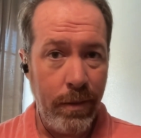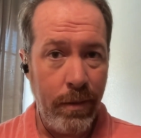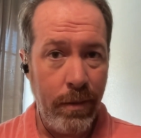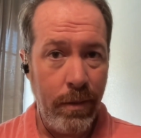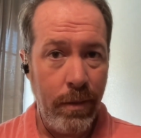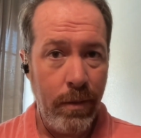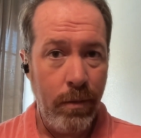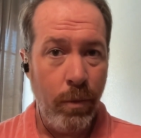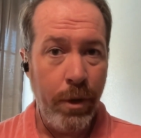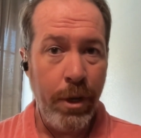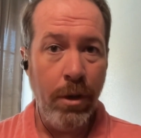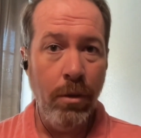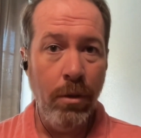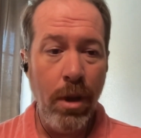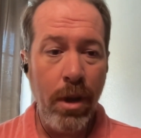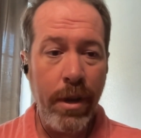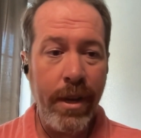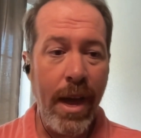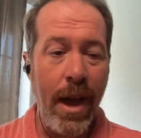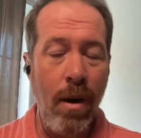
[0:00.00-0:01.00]
When you
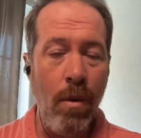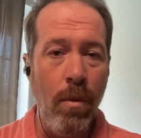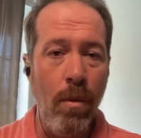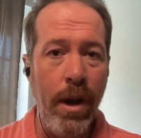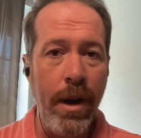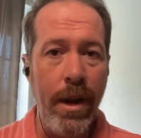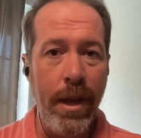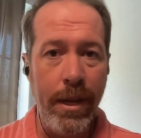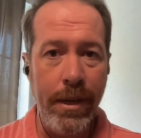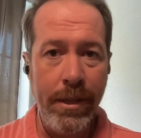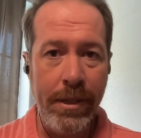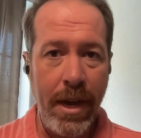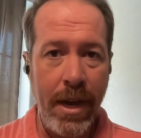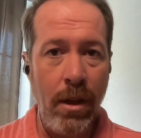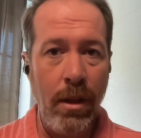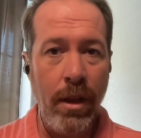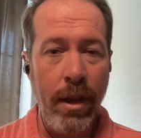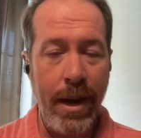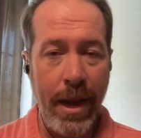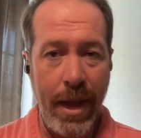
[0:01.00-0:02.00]
look at what
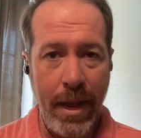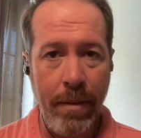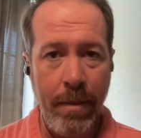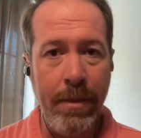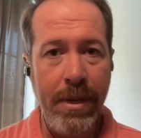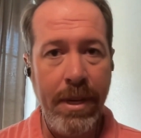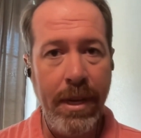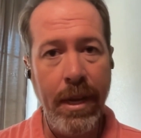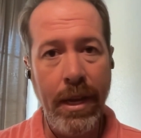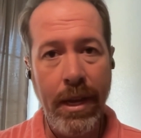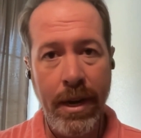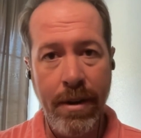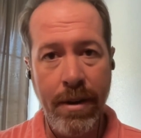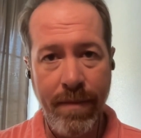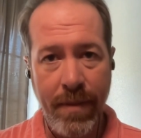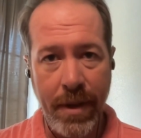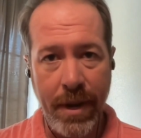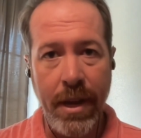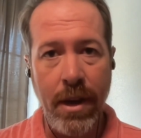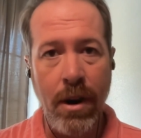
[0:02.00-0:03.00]
Intel and AMD and
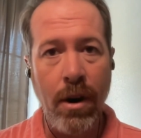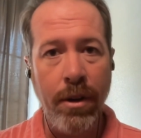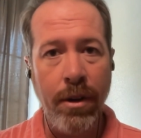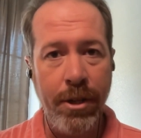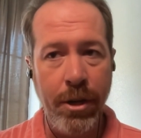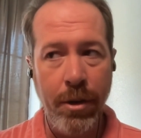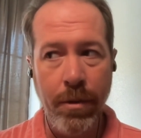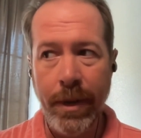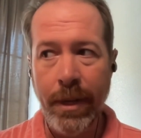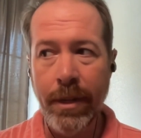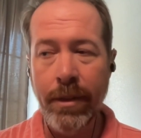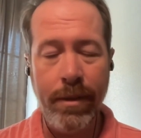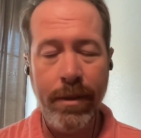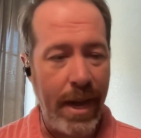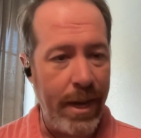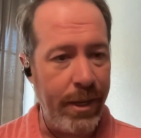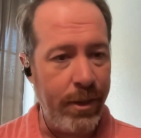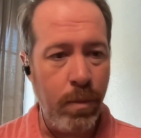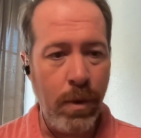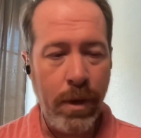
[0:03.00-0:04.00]
NVIDIA are doing,
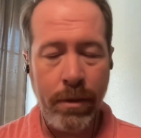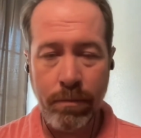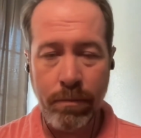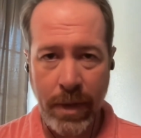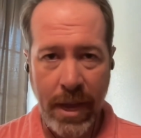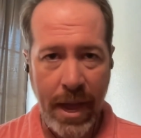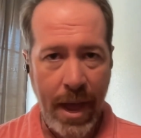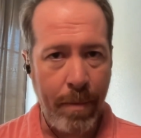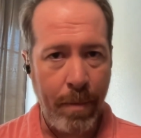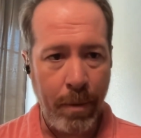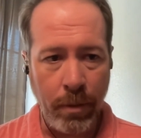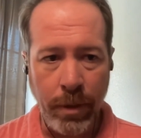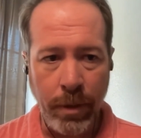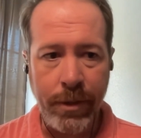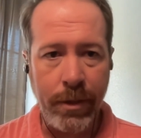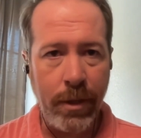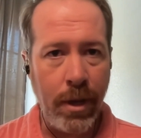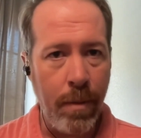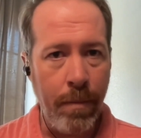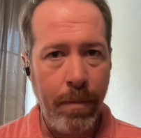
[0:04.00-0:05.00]
that's what
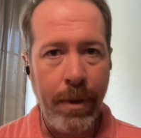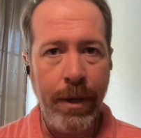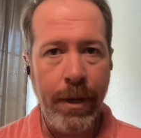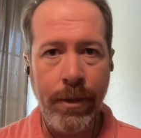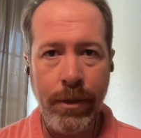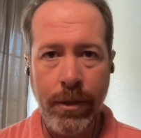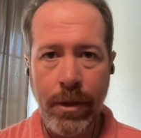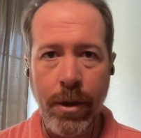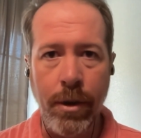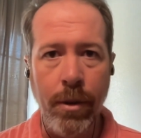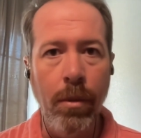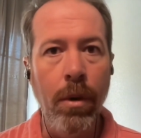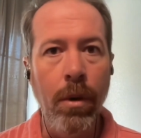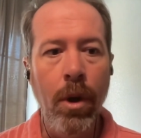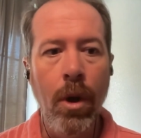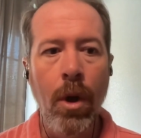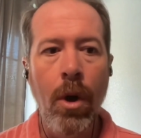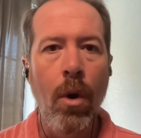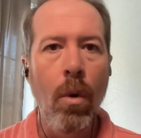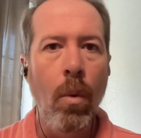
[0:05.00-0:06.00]
capitalist companies do.
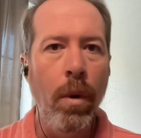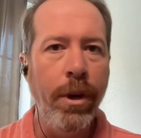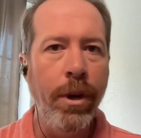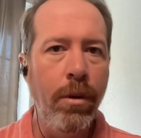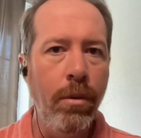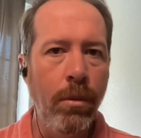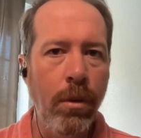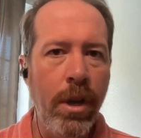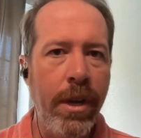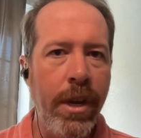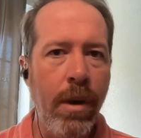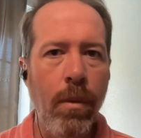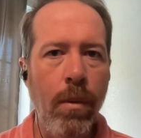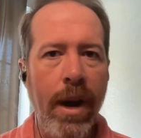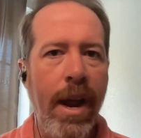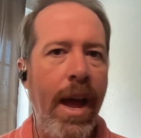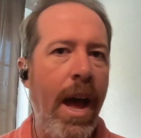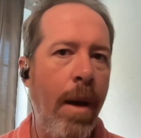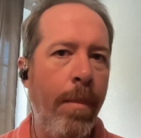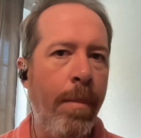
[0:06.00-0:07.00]
When you look at what
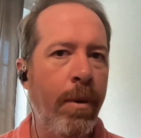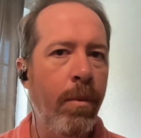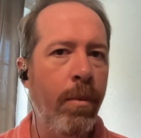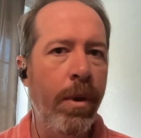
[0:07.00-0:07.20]
happened with